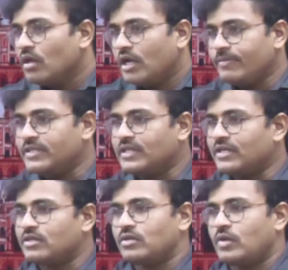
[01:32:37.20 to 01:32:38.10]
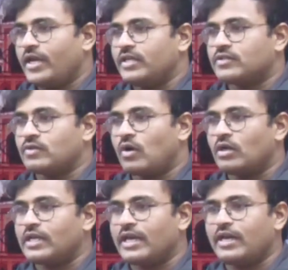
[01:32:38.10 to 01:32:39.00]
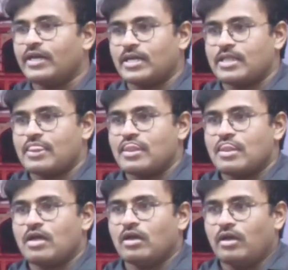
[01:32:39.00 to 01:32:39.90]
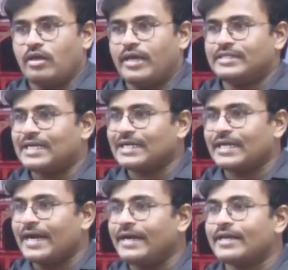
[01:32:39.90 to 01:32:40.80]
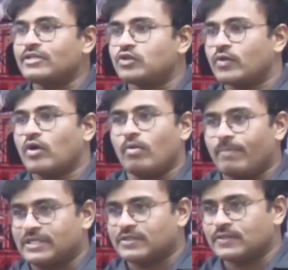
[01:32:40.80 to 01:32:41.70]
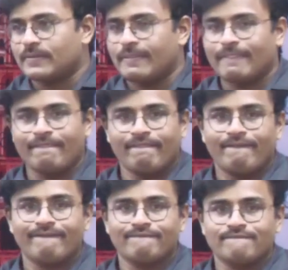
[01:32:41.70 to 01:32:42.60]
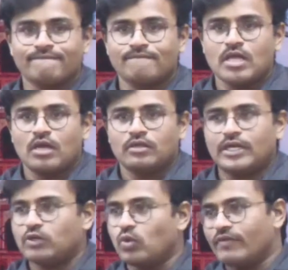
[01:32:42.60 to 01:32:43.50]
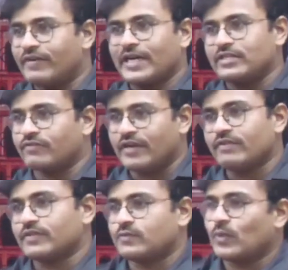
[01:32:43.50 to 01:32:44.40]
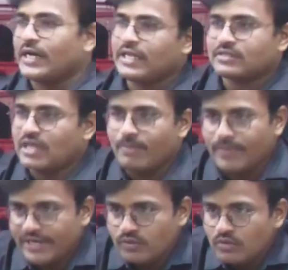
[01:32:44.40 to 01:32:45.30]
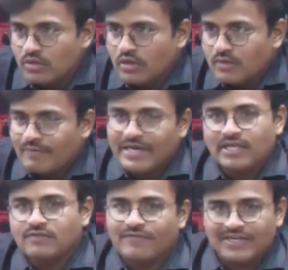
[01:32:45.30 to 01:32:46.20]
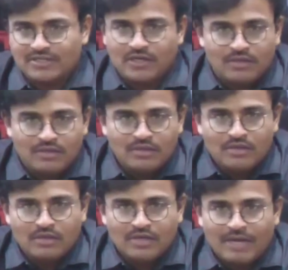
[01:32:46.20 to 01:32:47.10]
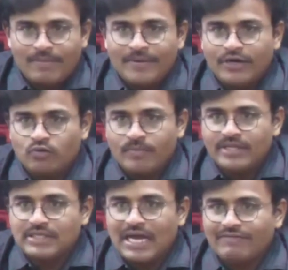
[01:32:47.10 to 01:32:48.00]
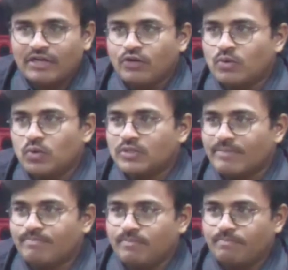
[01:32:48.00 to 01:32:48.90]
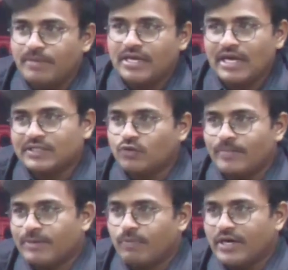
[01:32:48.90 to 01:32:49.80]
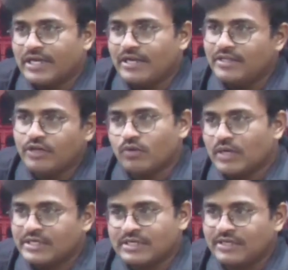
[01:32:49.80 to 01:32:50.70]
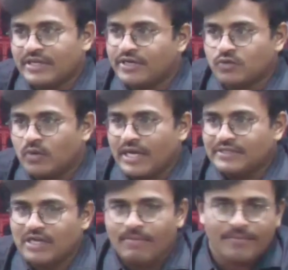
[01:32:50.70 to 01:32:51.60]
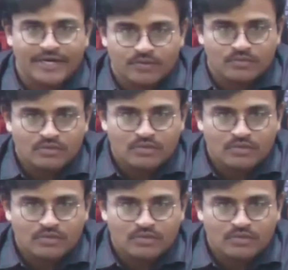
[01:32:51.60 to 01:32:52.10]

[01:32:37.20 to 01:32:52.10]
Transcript: It means that, okay, it's not a exact entrance to the complex. There are two different kinds of gateways. One is commemorative, one is functional. Commemorative means after you do some big achievement politically, then you construct, then it is known as commemorative.